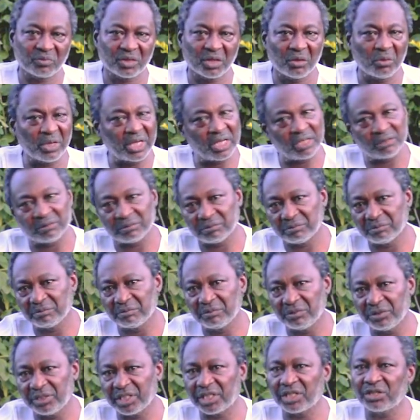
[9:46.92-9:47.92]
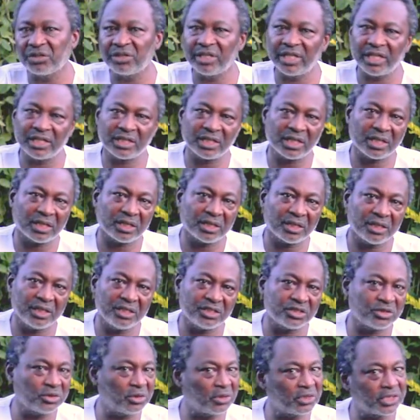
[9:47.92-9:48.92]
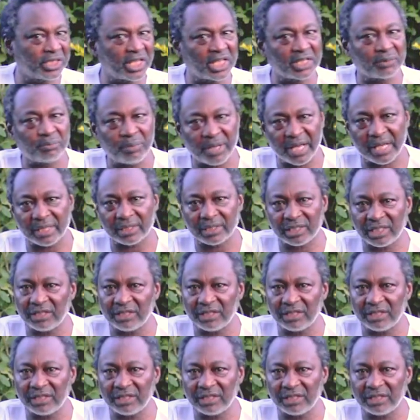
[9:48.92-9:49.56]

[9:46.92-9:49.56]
Well, the Creator is not that bad.